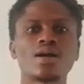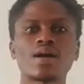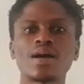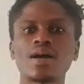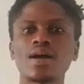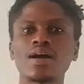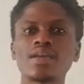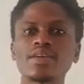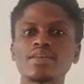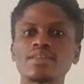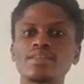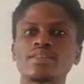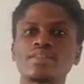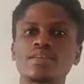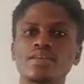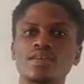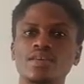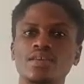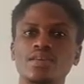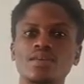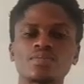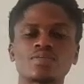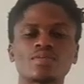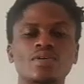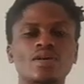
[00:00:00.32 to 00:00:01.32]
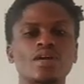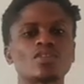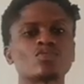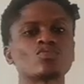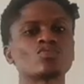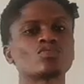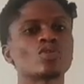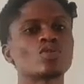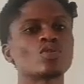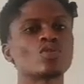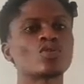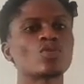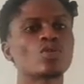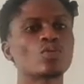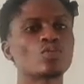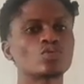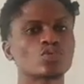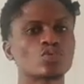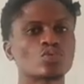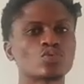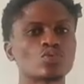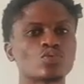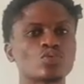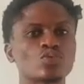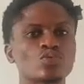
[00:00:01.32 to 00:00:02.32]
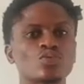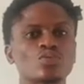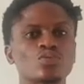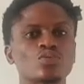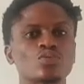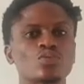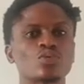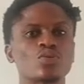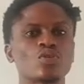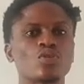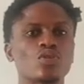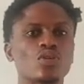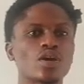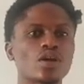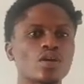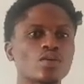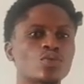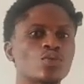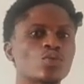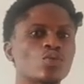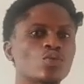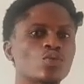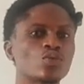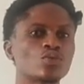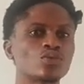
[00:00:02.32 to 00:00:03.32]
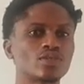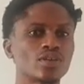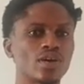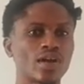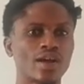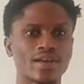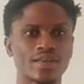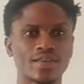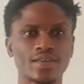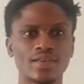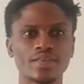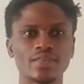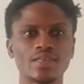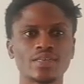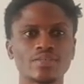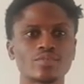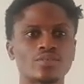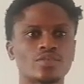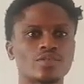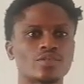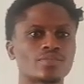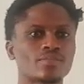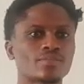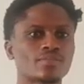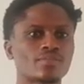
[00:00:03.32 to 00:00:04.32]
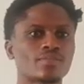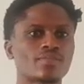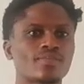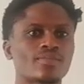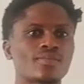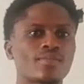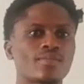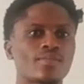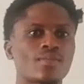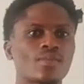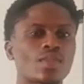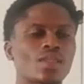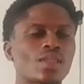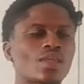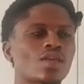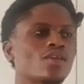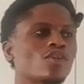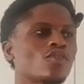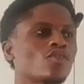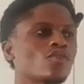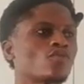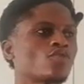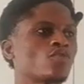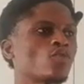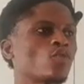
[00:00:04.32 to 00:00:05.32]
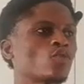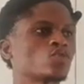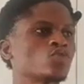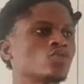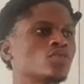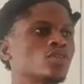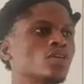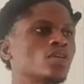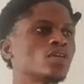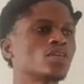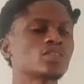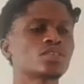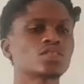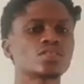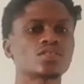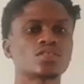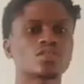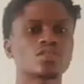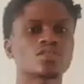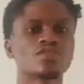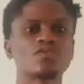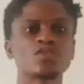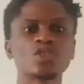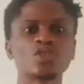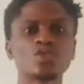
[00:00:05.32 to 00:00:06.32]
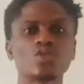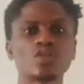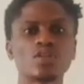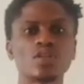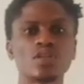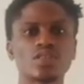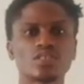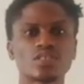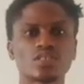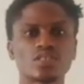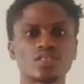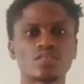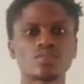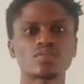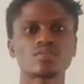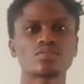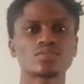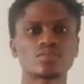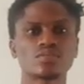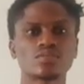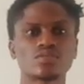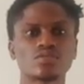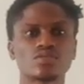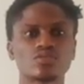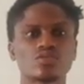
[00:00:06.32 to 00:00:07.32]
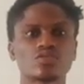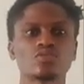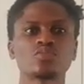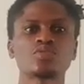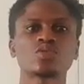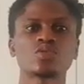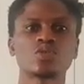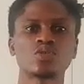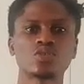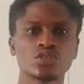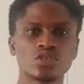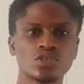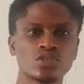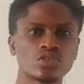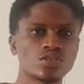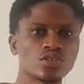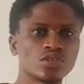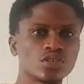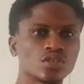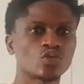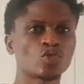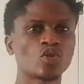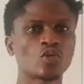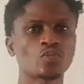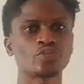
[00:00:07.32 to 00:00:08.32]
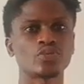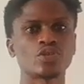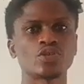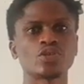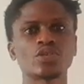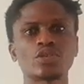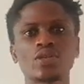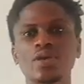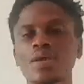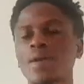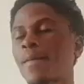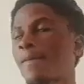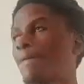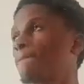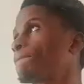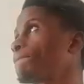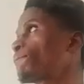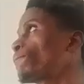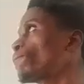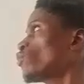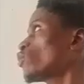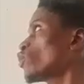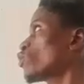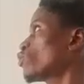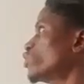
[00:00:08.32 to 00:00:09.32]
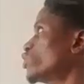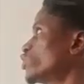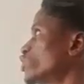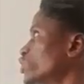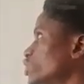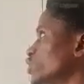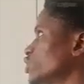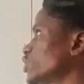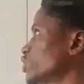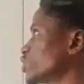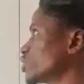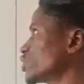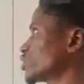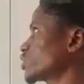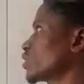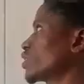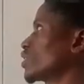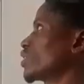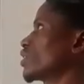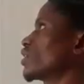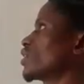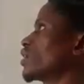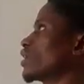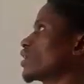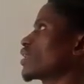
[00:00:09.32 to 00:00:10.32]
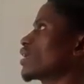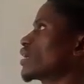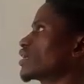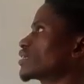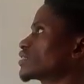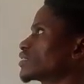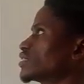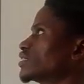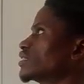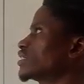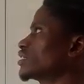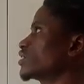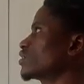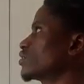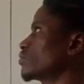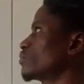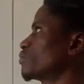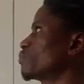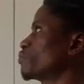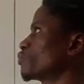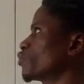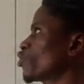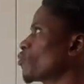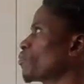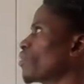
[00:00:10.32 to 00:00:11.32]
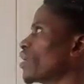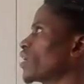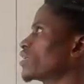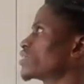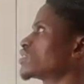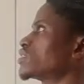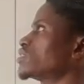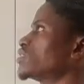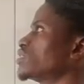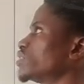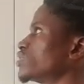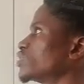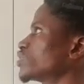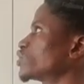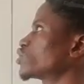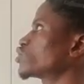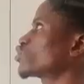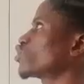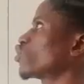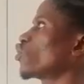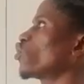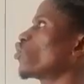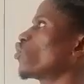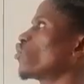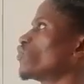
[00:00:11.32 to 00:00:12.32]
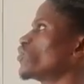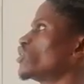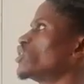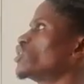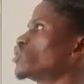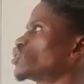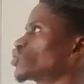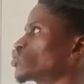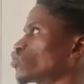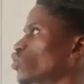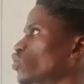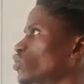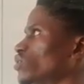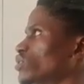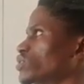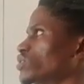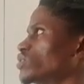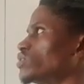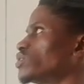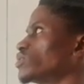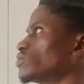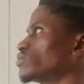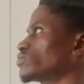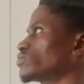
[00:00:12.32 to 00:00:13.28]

Hi there and welcome to Olagold Academy. For today's video lesson, we're considering a topic which is elastic properties of a solid.